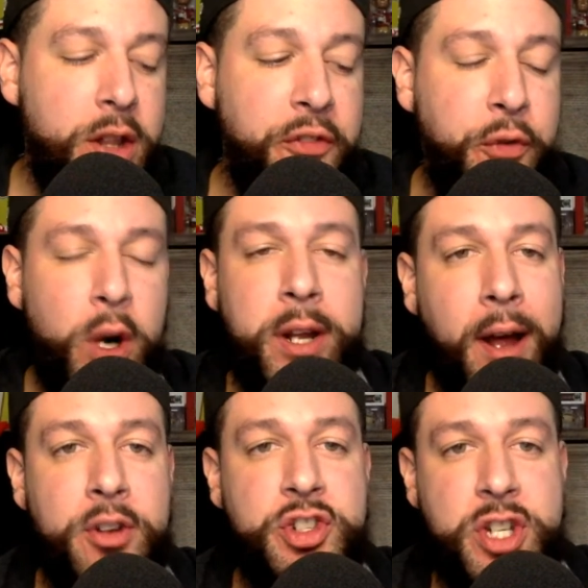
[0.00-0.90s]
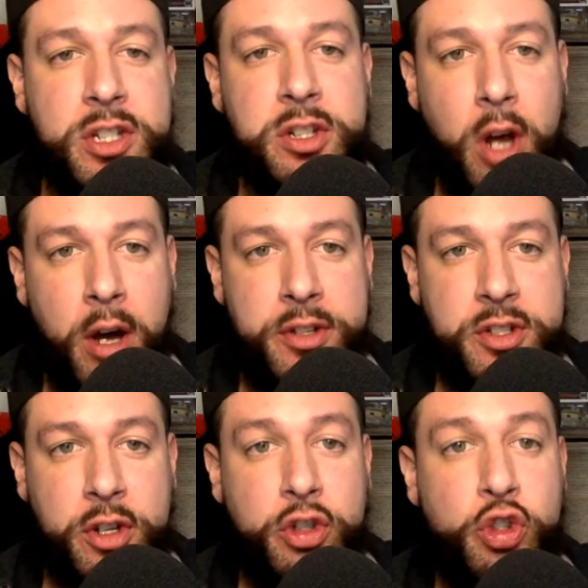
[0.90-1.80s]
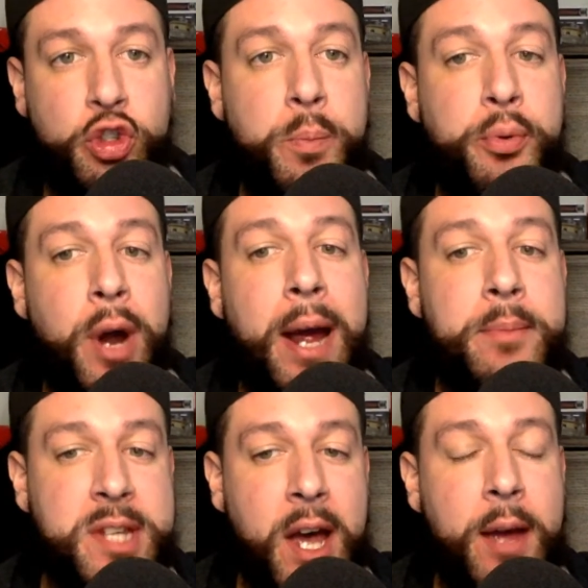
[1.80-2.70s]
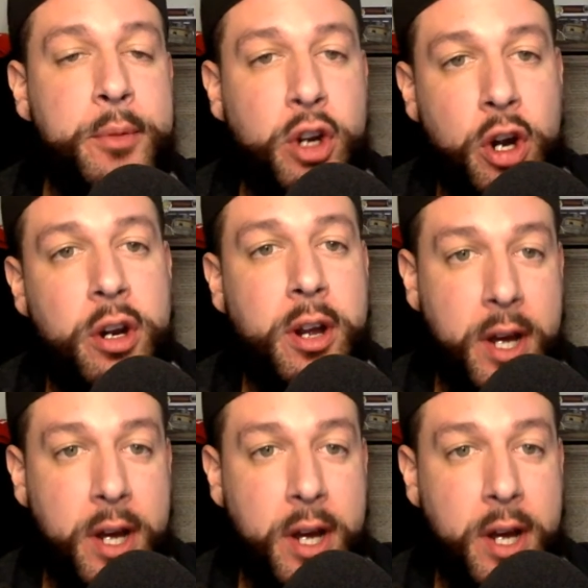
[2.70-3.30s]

The 49ers just lost to primetime Kirk